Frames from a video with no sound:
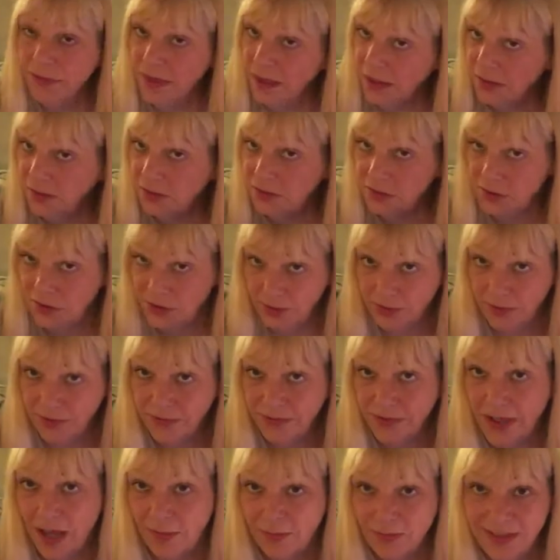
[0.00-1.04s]
the Two of
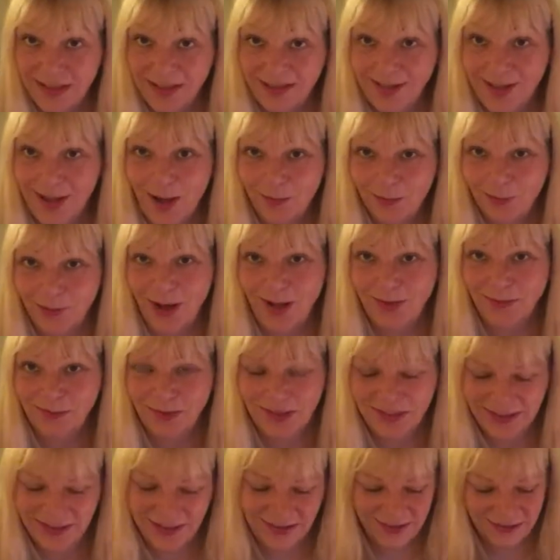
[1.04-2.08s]
Cups in the upright
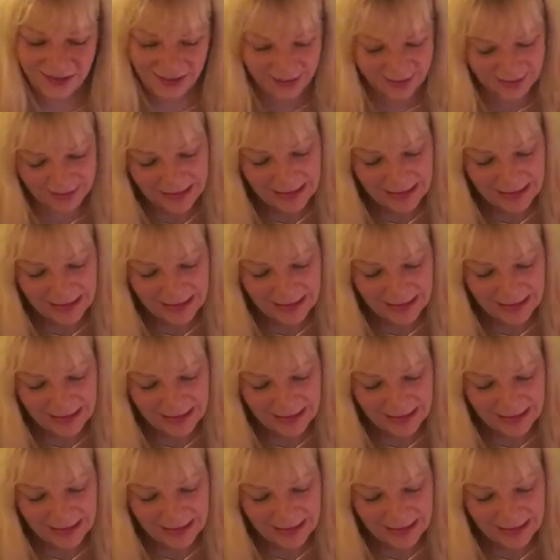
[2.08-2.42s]
position.